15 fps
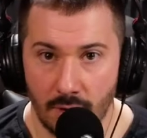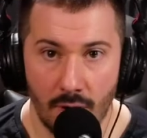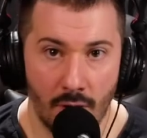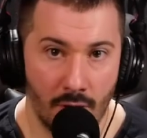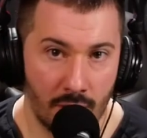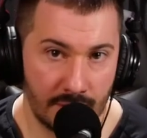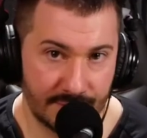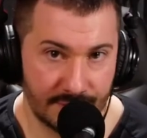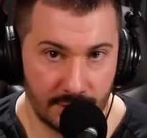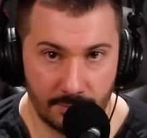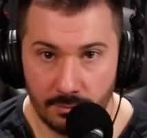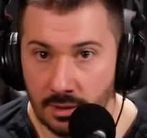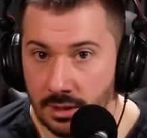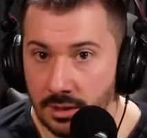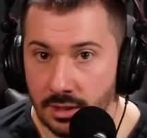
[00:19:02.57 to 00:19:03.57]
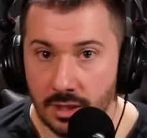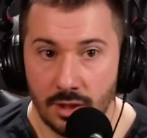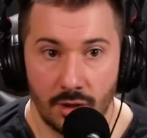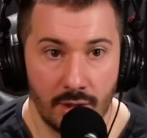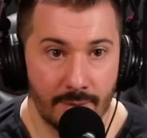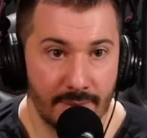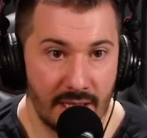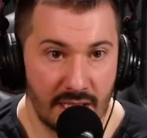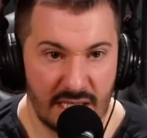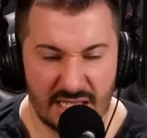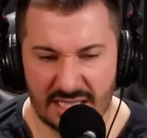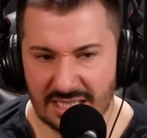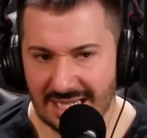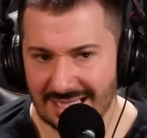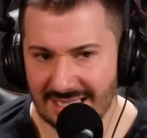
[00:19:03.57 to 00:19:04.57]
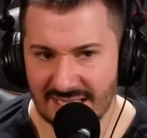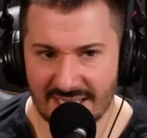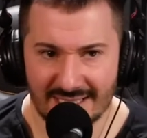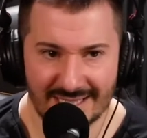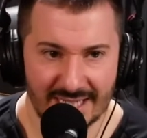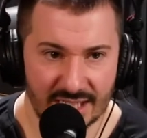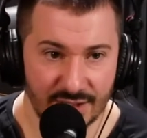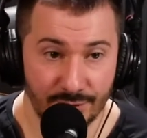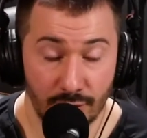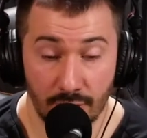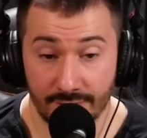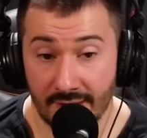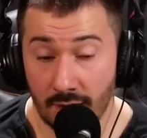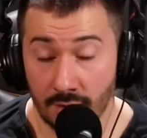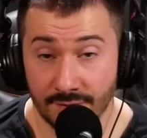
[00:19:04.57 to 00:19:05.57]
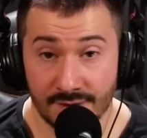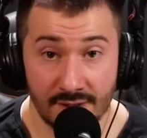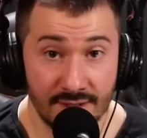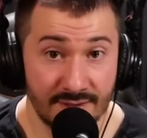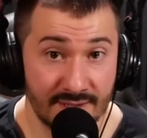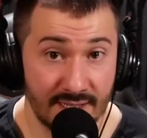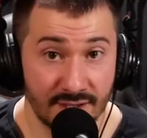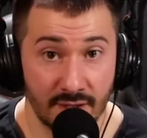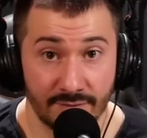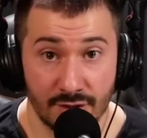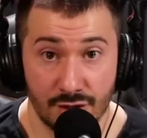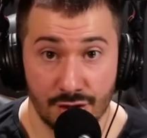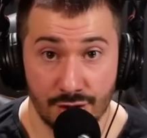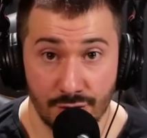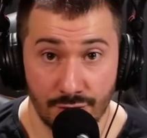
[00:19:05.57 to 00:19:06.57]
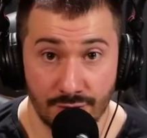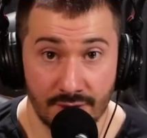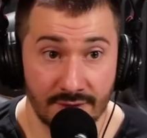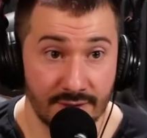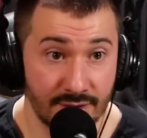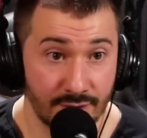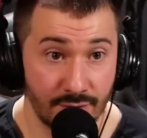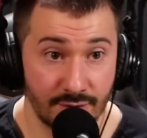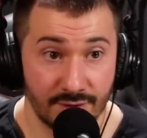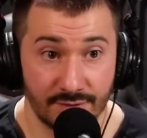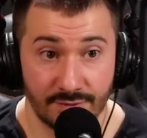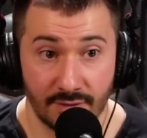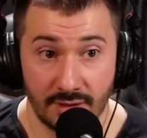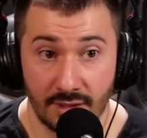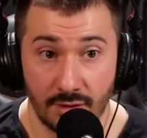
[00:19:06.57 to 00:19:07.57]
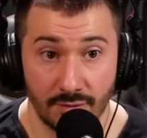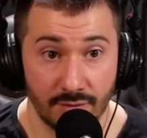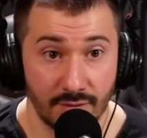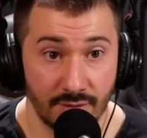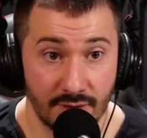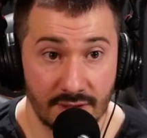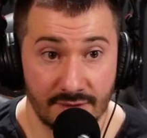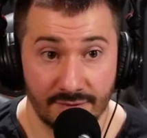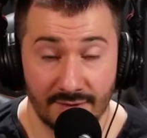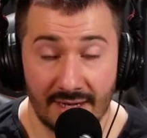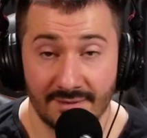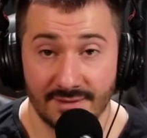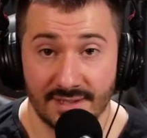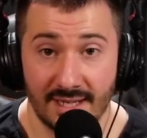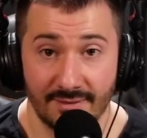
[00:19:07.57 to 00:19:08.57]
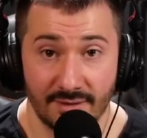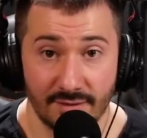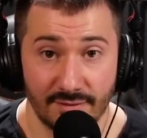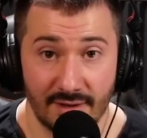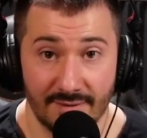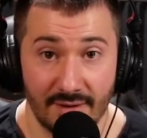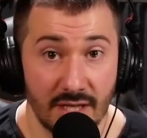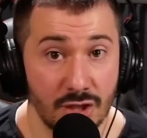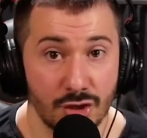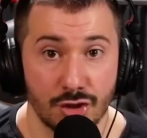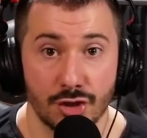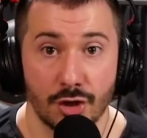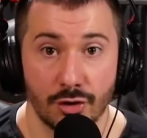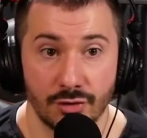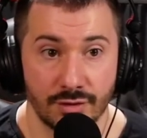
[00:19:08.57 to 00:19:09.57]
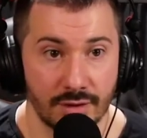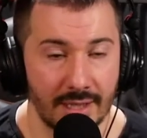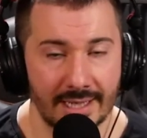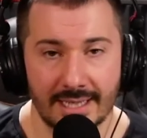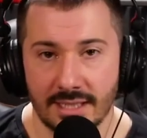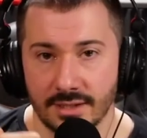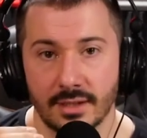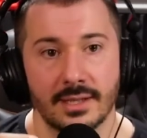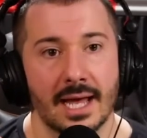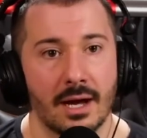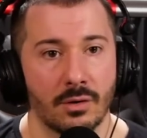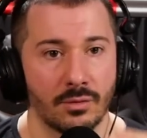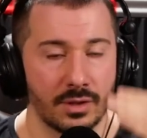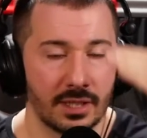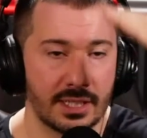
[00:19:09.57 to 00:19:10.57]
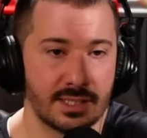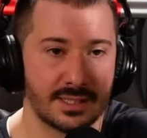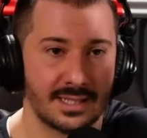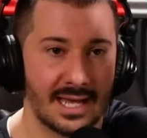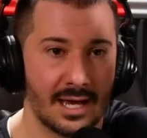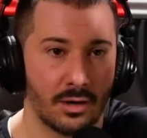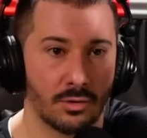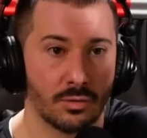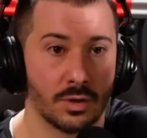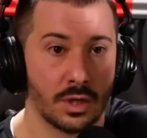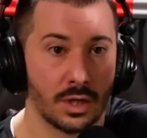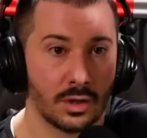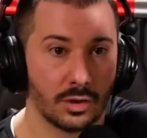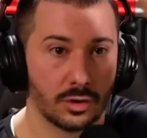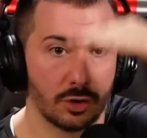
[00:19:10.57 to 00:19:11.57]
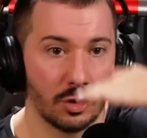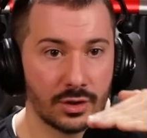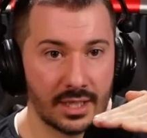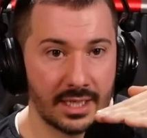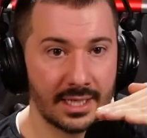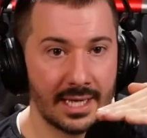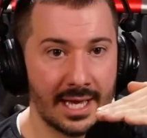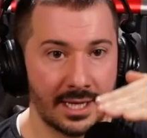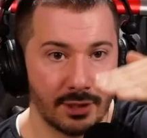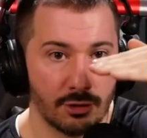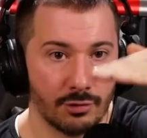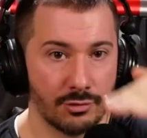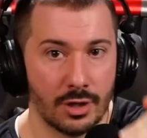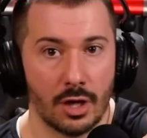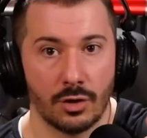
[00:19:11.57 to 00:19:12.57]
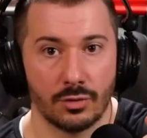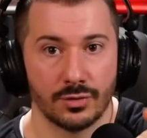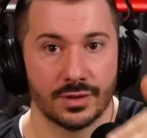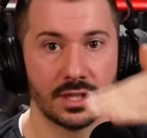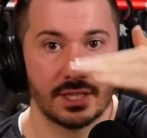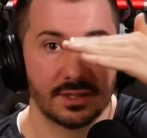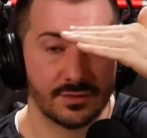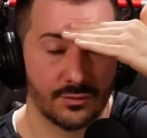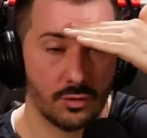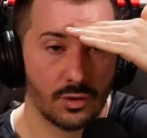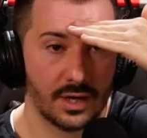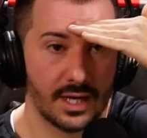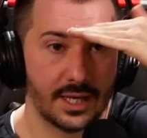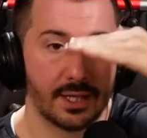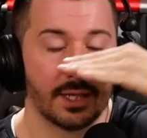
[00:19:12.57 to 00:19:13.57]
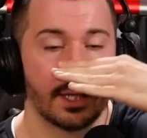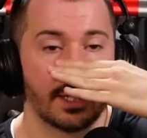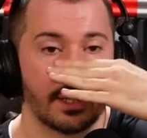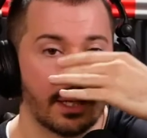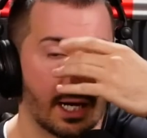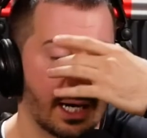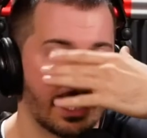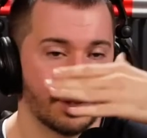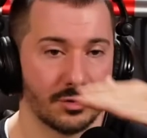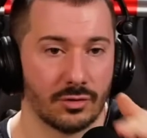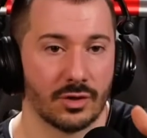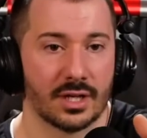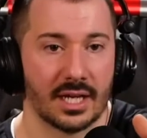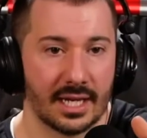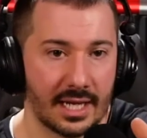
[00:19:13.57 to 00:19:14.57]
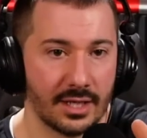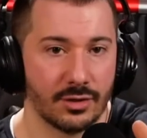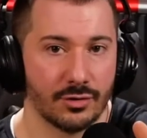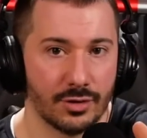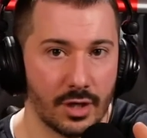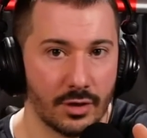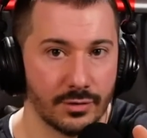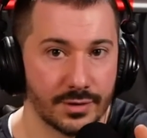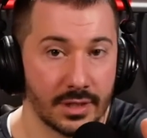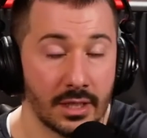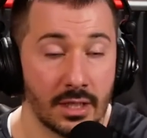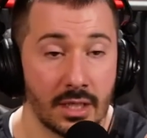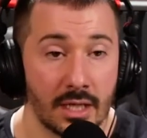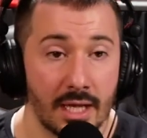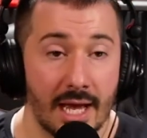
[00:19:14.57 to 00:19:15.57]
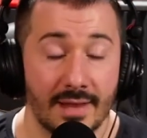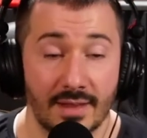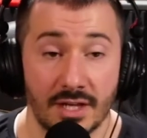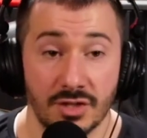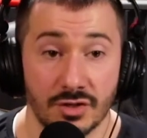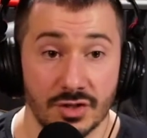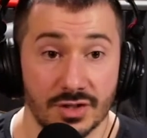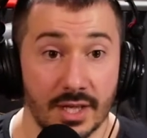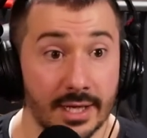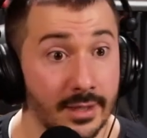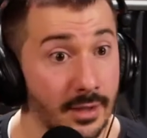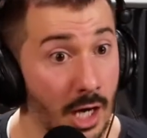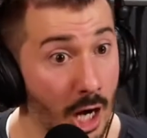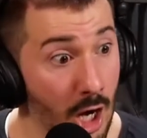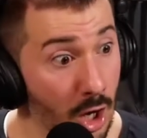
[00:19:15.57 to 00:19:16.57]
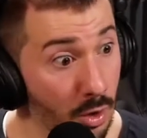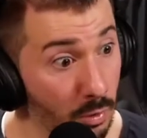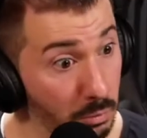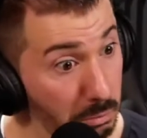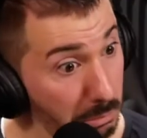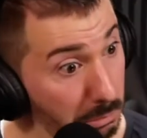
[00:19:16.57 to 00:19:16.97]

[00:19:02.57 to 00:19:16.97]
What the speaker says: Awesome. You know what I mean? He says he's 6 foot. Then all of a sudden he takes off his shoes, and this dude is 5'7", 5'8". He just turns like he's now looking at your nose. His forehead and eyes are looking at your nose. And then you're just like, oh,